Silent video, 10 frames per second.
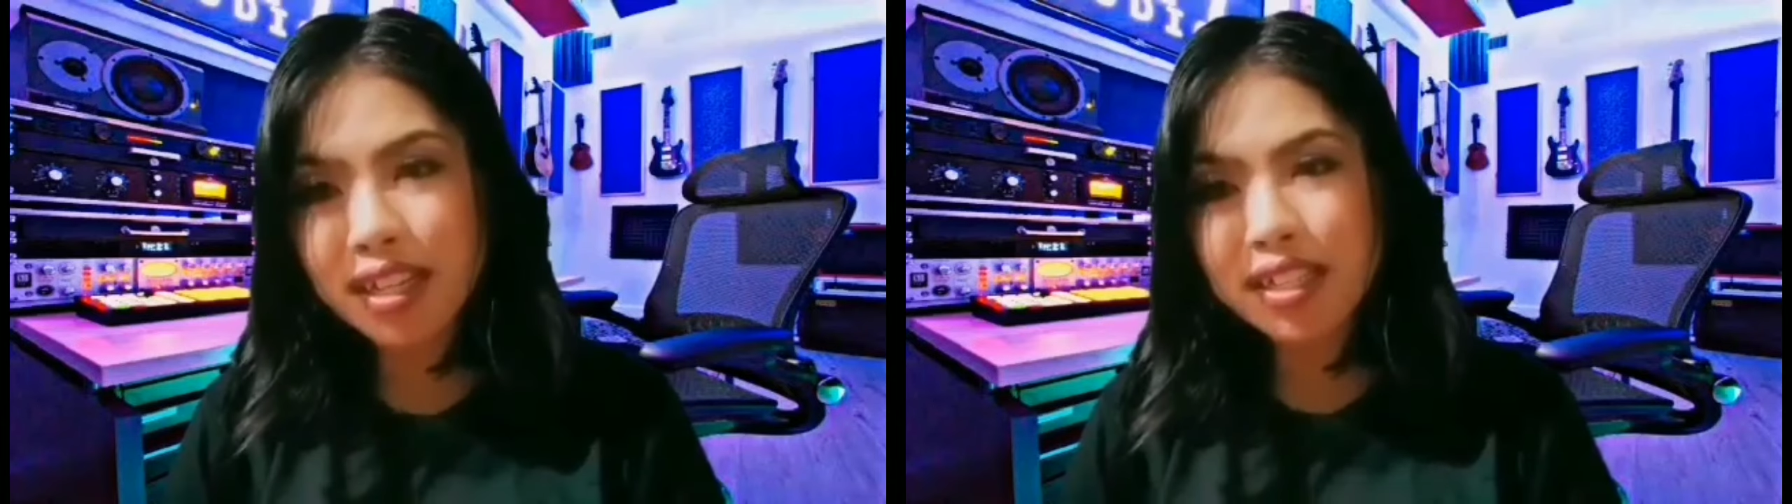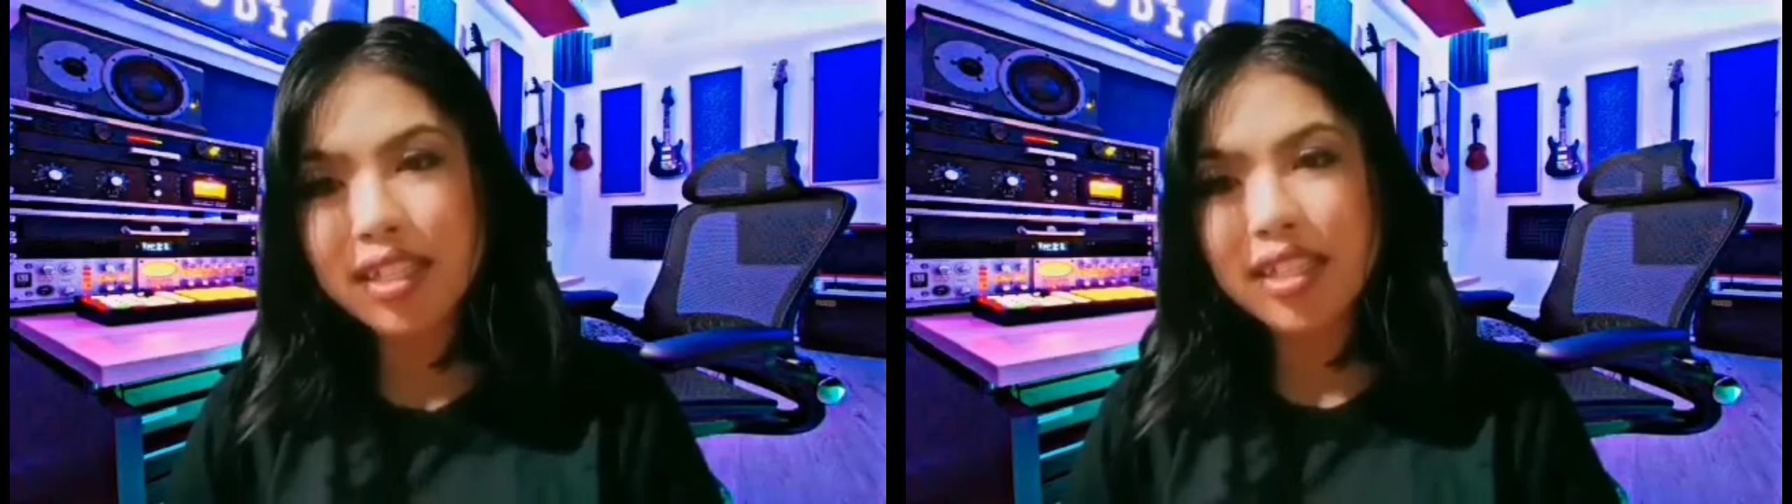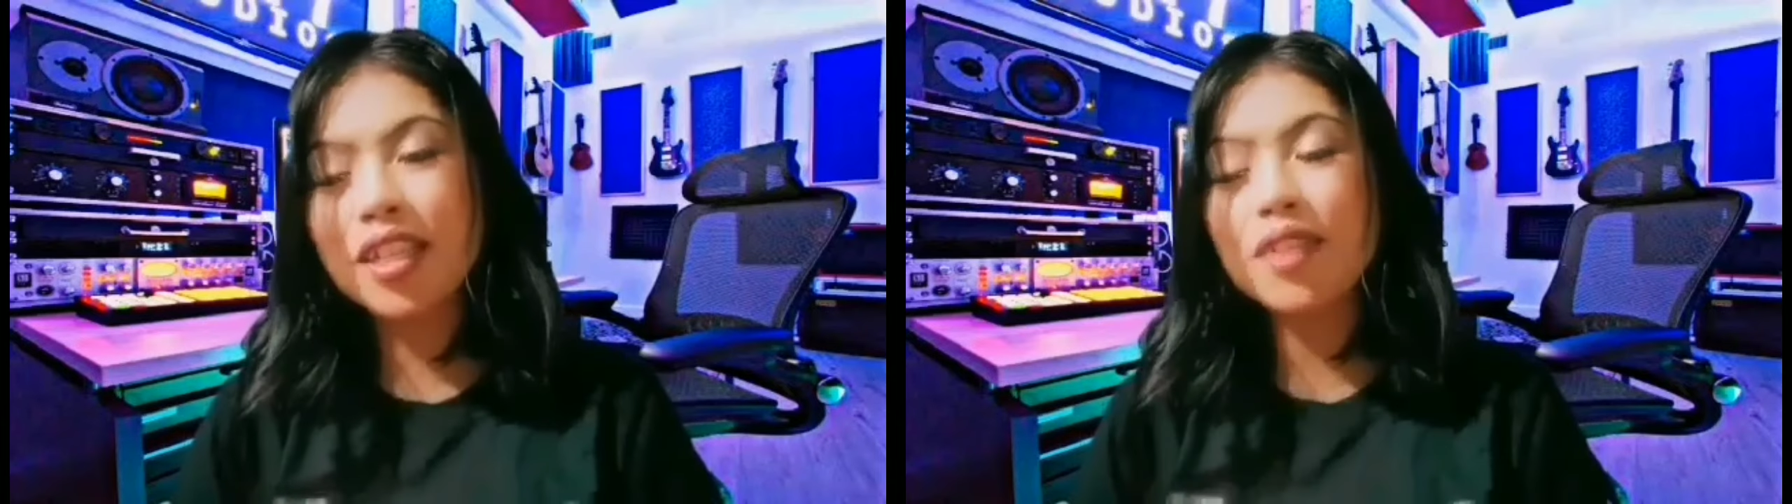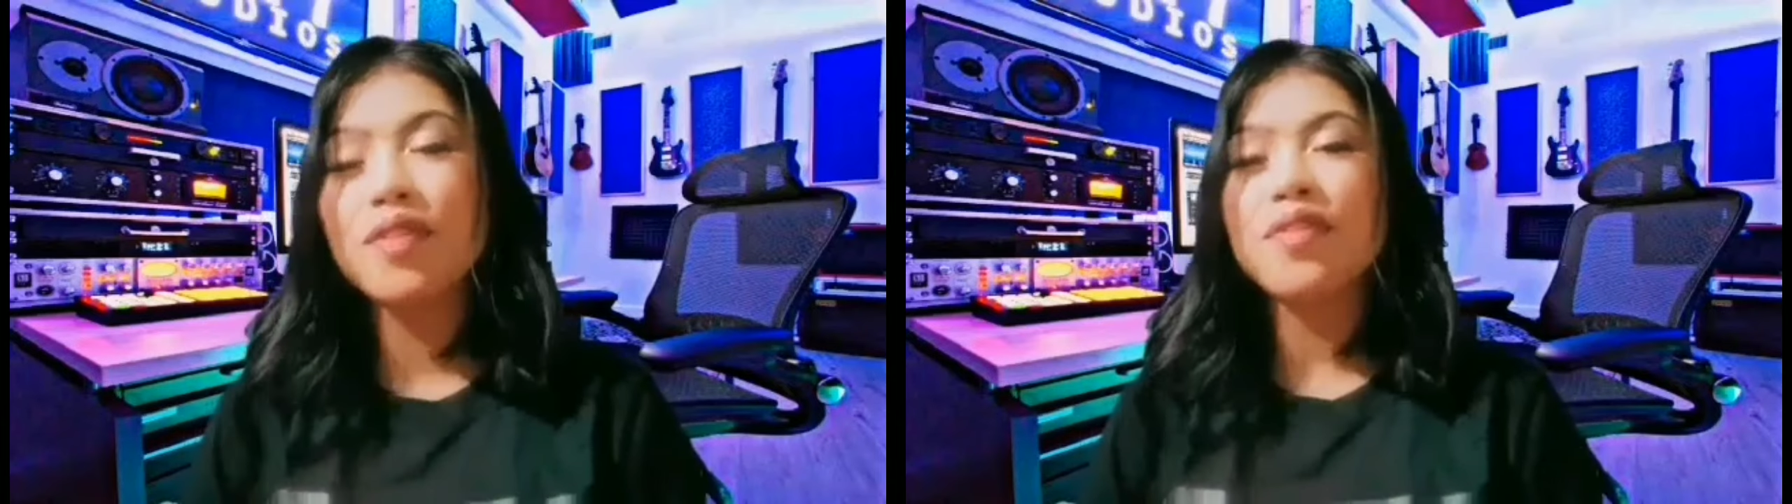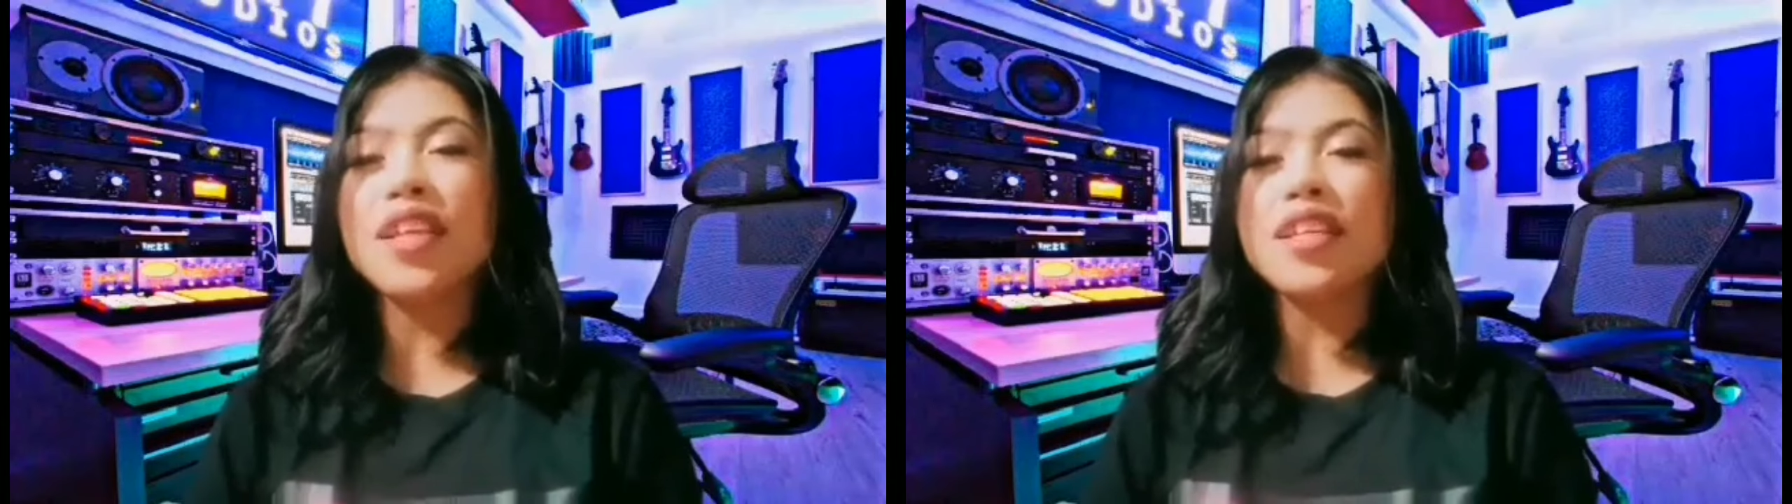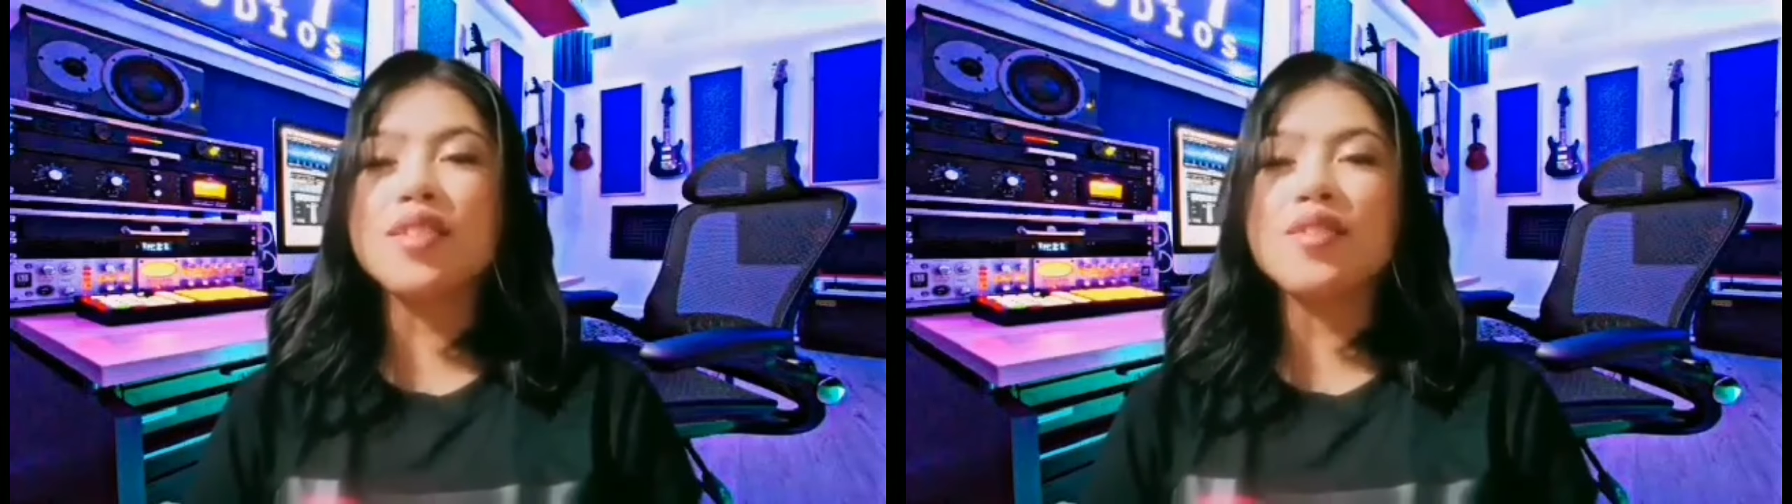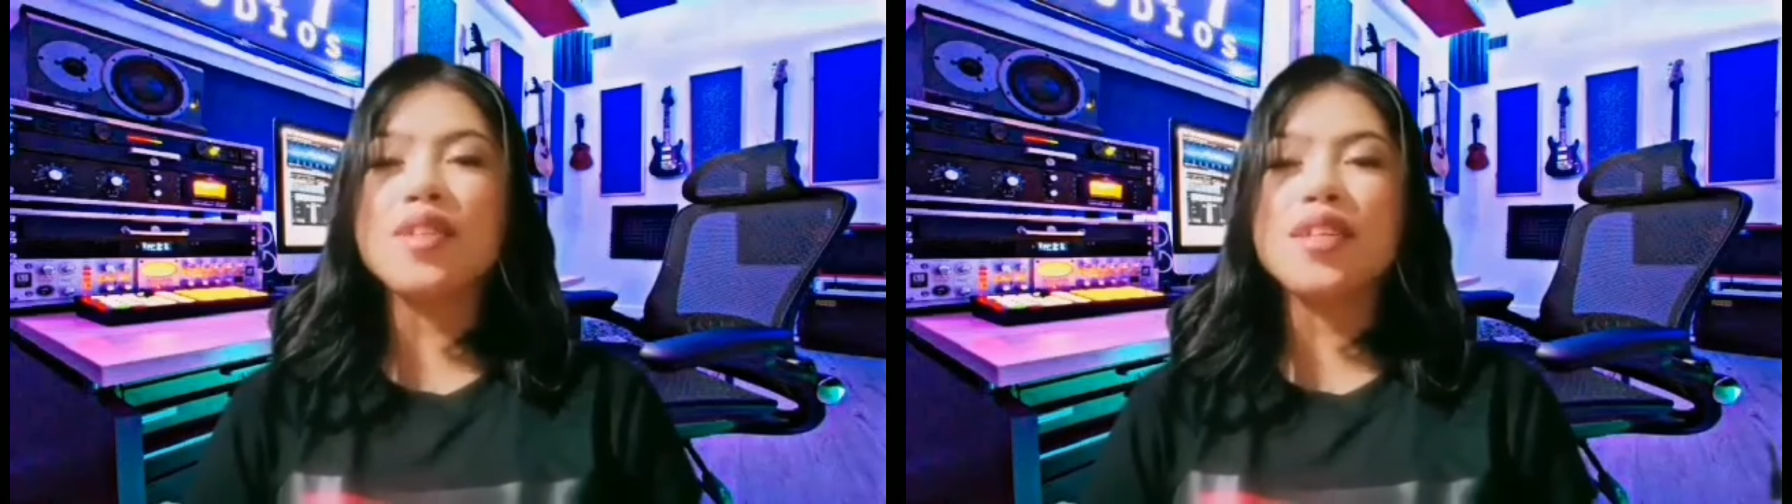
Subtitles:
Ayan, i-flex ko ngayon